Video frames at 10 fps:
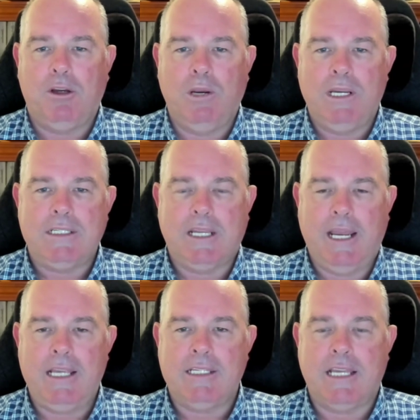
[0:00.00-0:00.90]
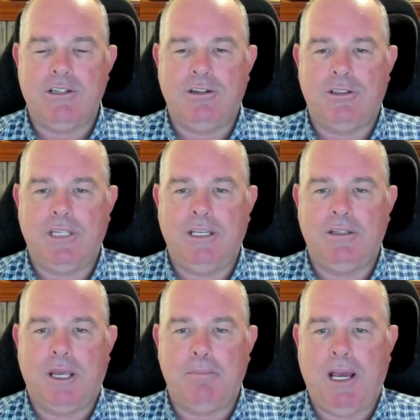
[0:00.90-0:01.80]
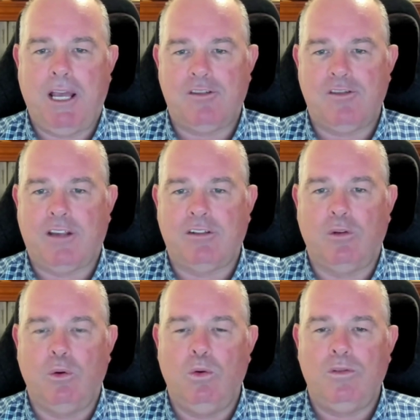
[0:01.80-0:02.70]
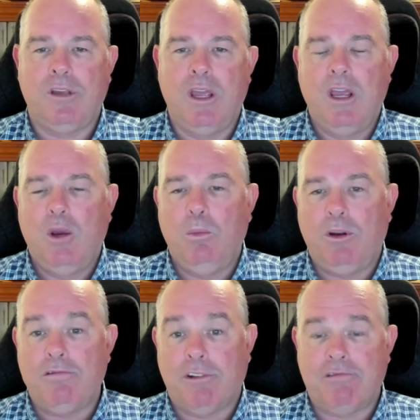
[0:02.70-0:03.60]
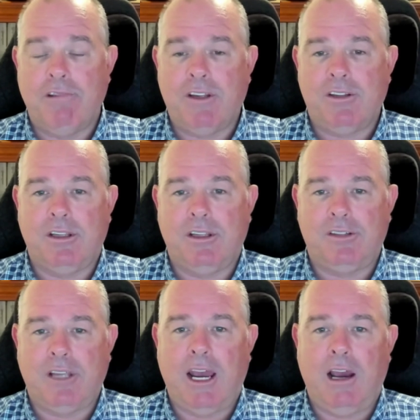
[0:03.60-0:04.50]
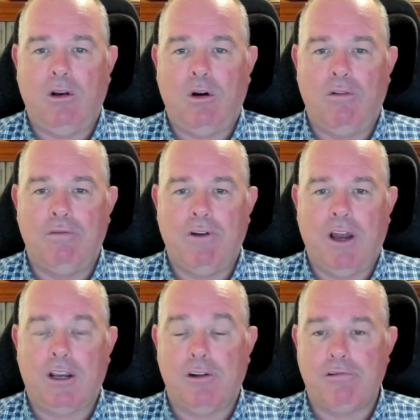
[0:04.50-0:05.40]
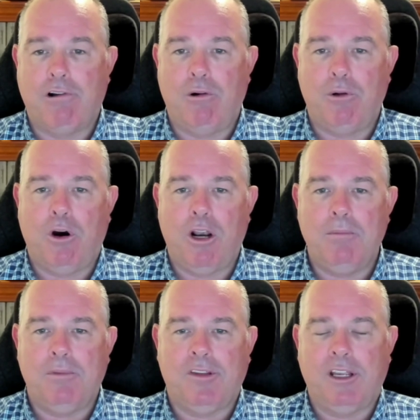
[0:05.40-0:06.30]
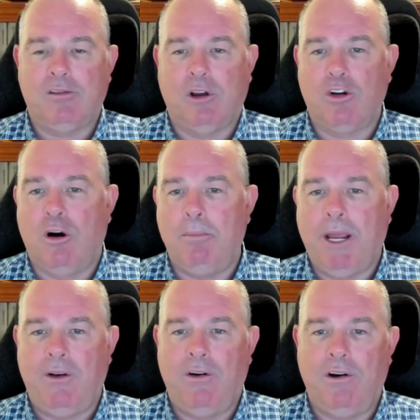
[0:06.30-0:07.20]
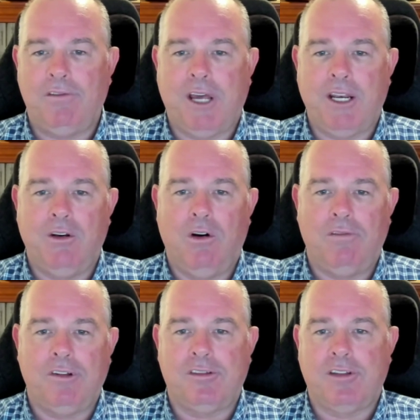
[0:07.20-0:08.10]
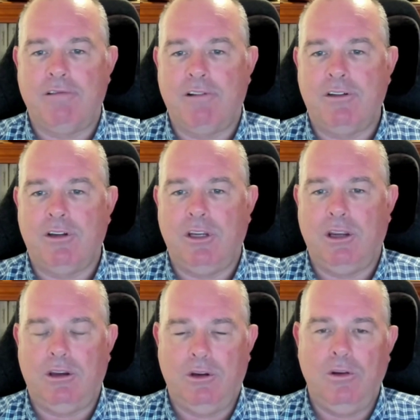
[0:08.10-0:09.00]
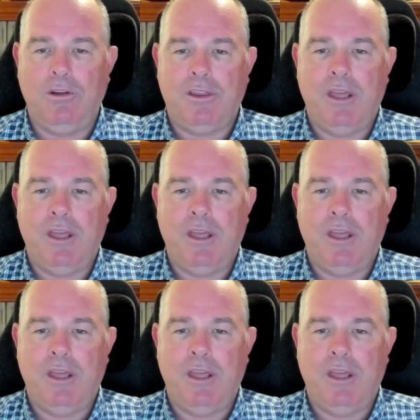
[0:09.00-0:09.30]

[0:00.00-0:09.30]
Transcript: Queensland has, as you said, passed Jack's laws, which restricts the sale of controlled items, things like combat knives, hunting knives, etc., to youth.